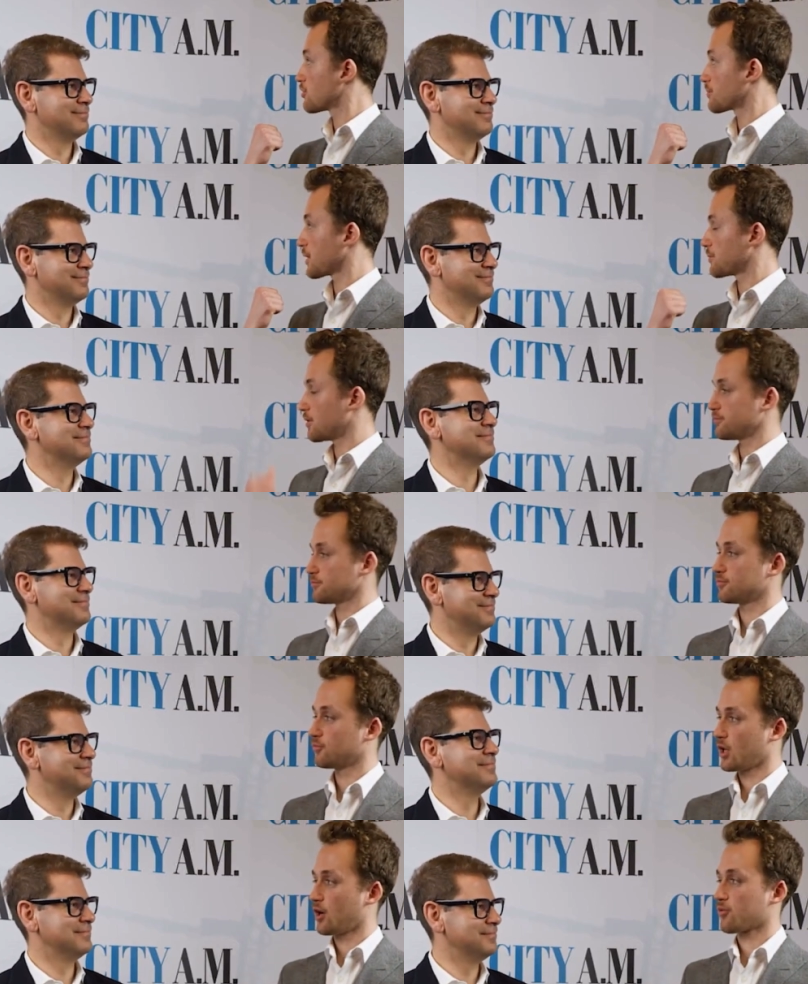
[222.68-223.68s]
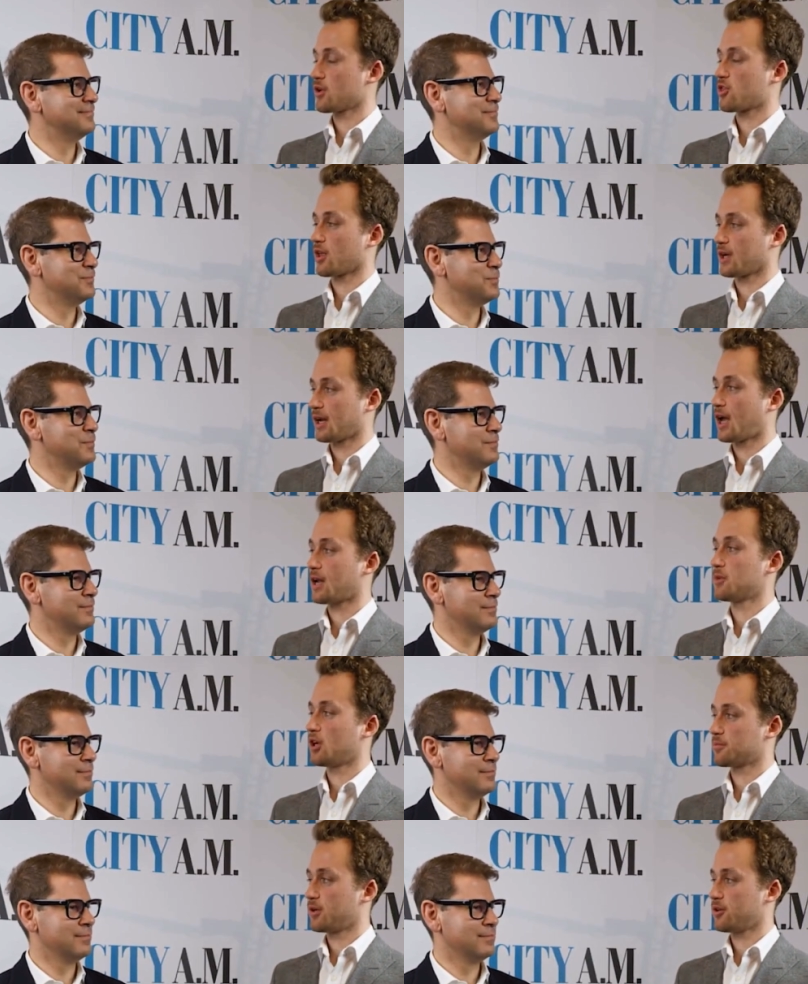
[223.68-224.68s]
Speaker 1: newspaper, we are reaching a
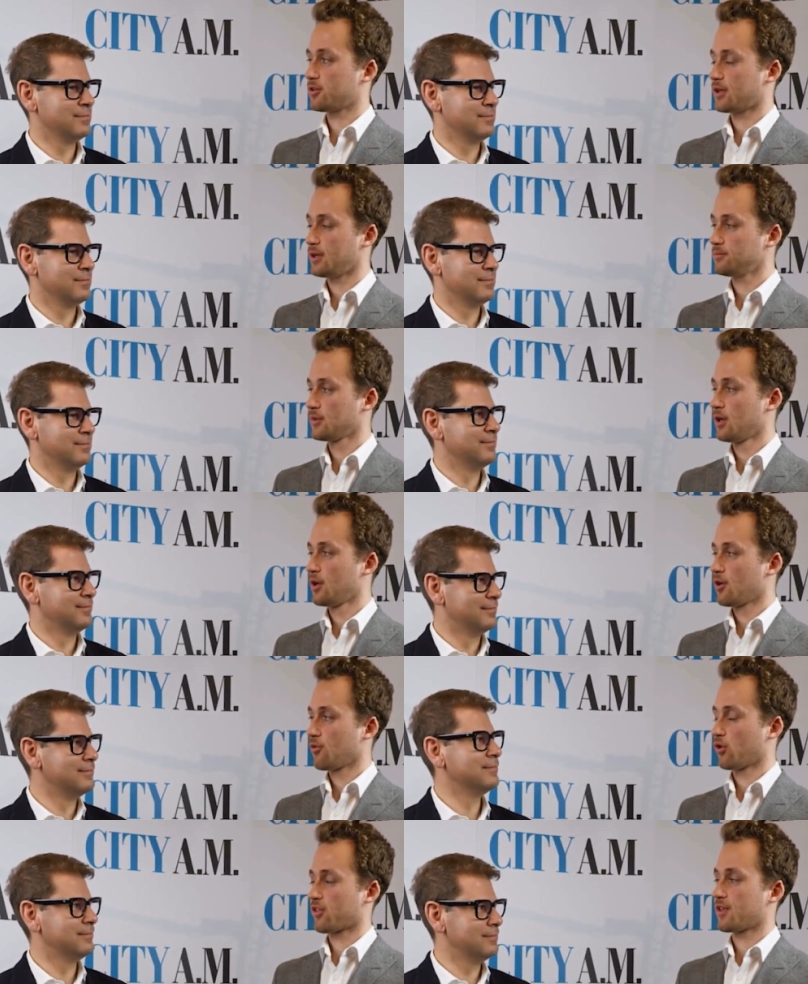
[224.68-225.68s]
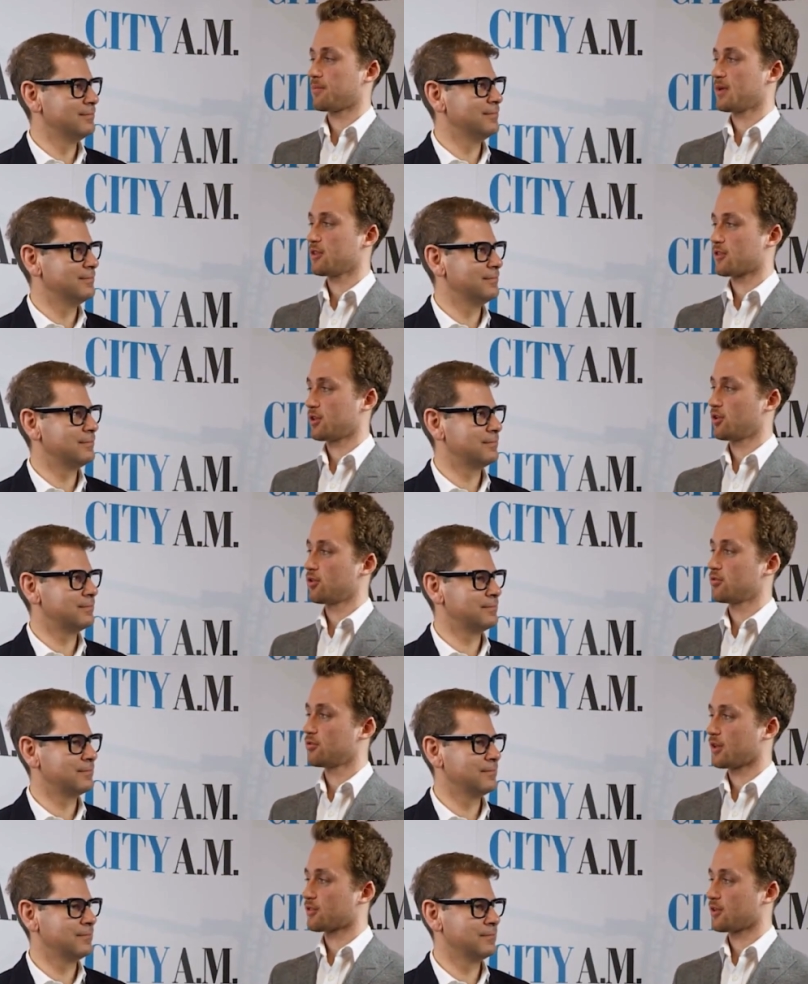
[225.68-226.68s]
landmark birthday. What does it mean to
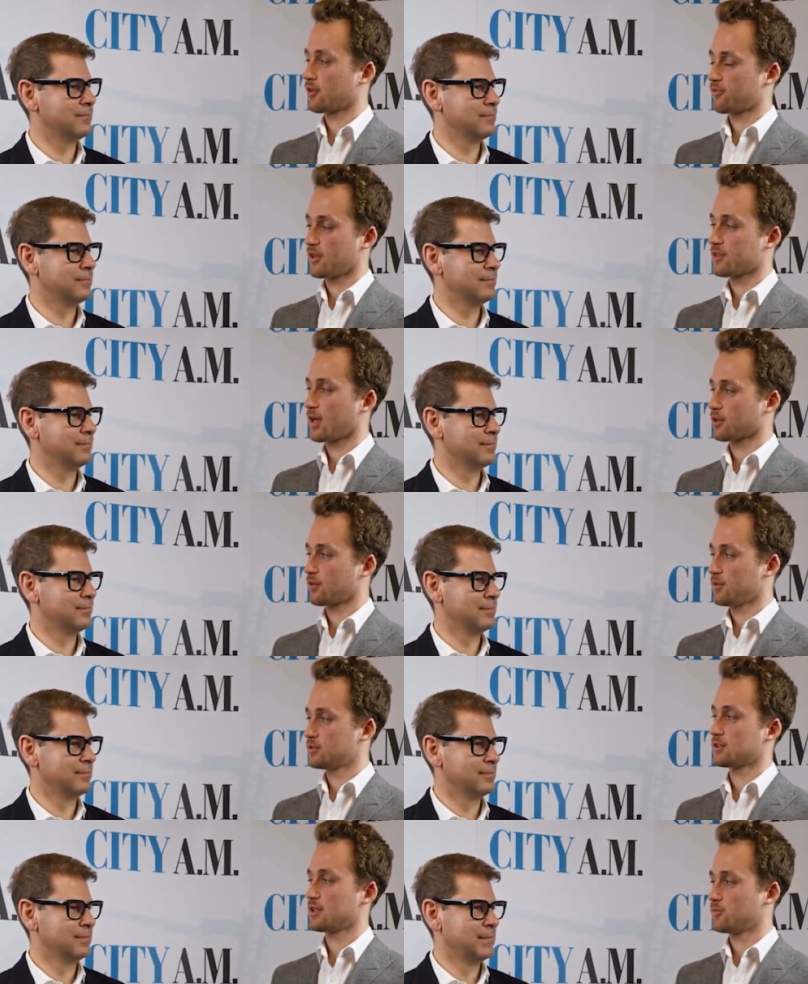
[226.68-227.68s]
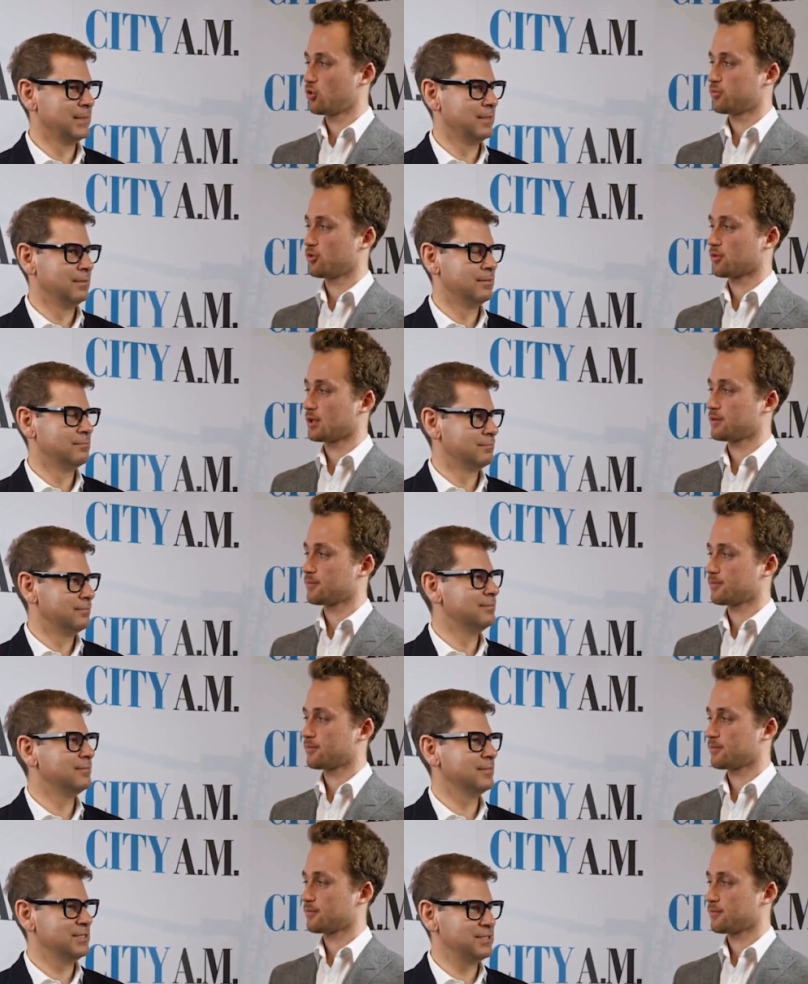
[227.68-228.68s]
you and to the fintech community more broadly?
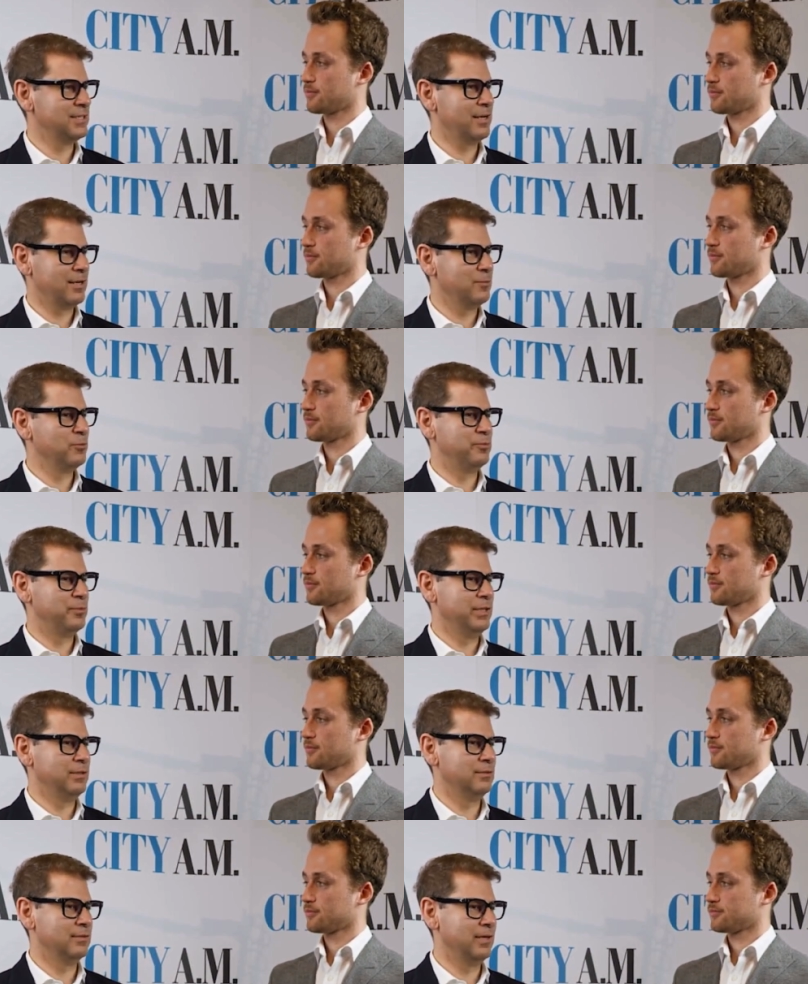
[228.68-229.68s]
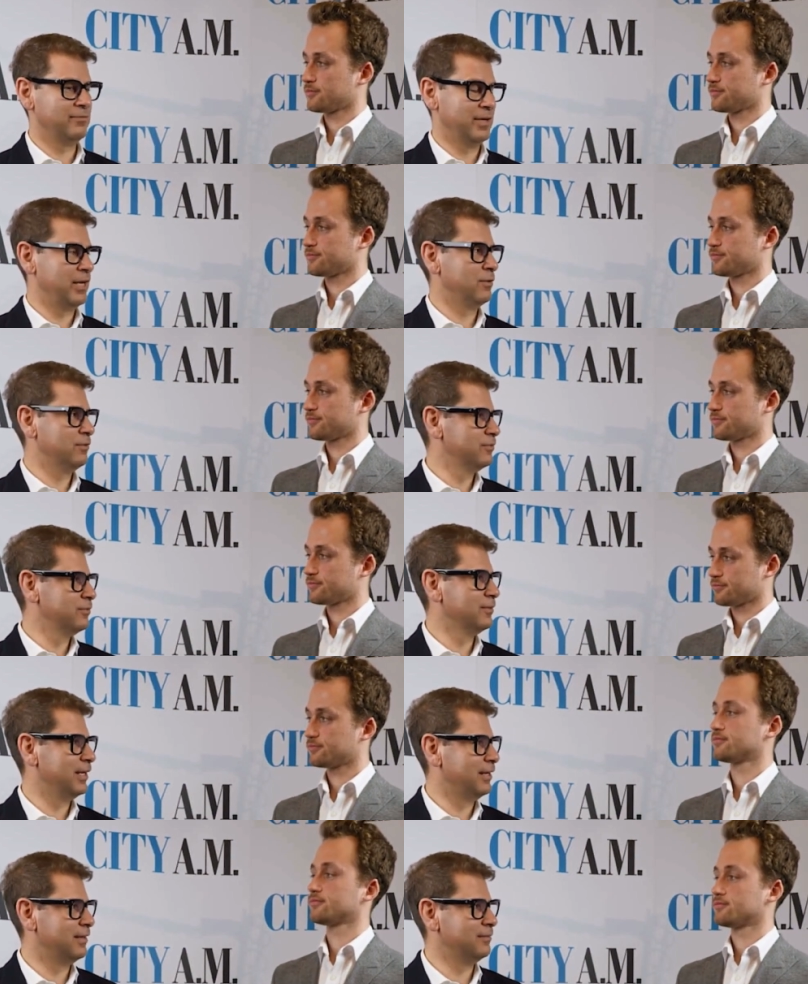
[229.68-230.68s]
Speaker 2: City AM, we've been a fan of
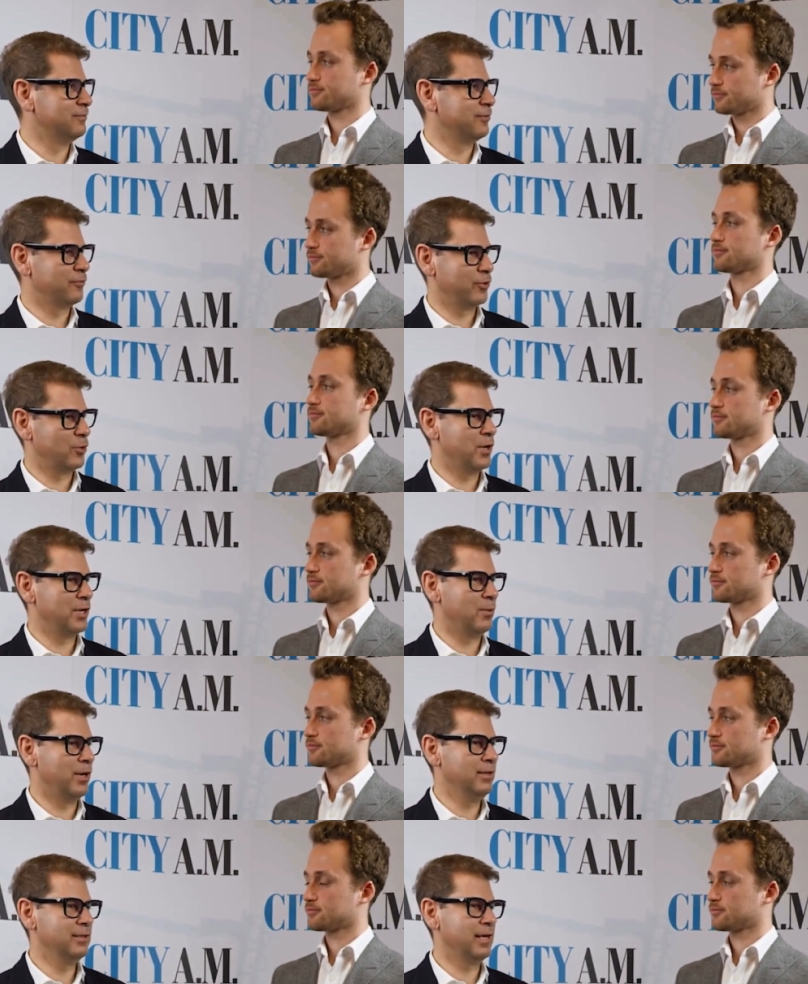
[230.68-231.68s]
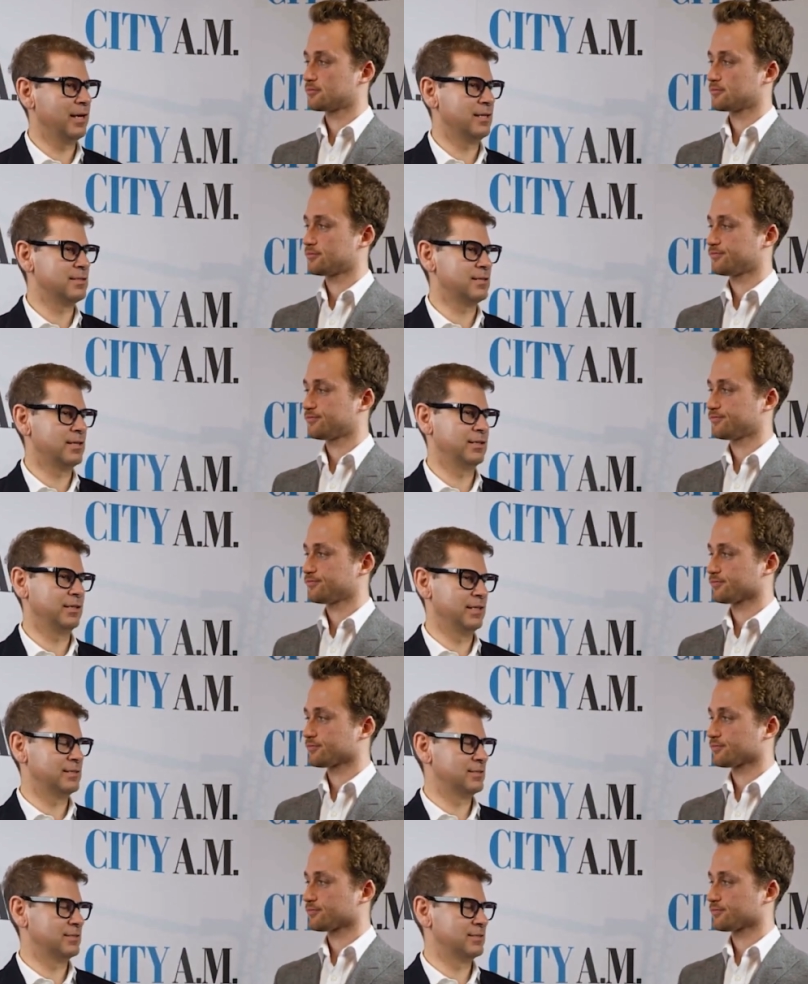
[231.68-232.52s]
um, for, for quite a while, and I think